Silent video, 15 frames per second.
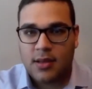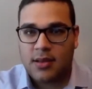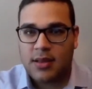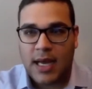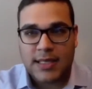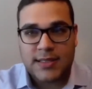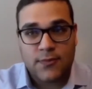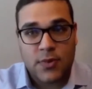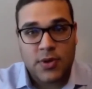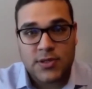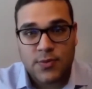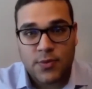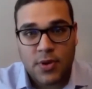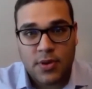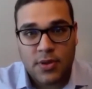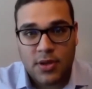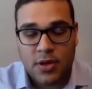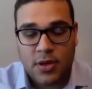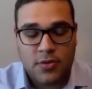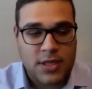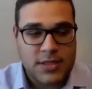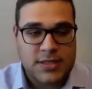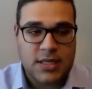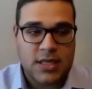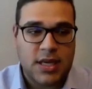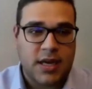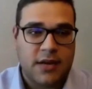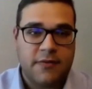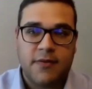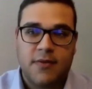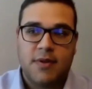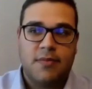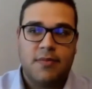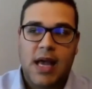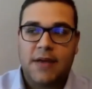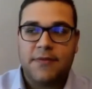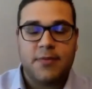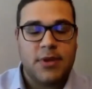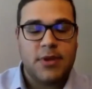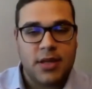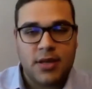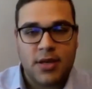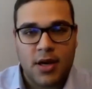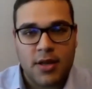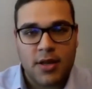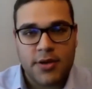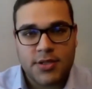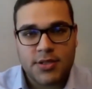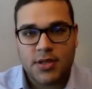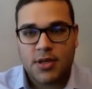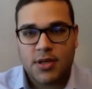That's what it's worth. Let's say you have $500,000,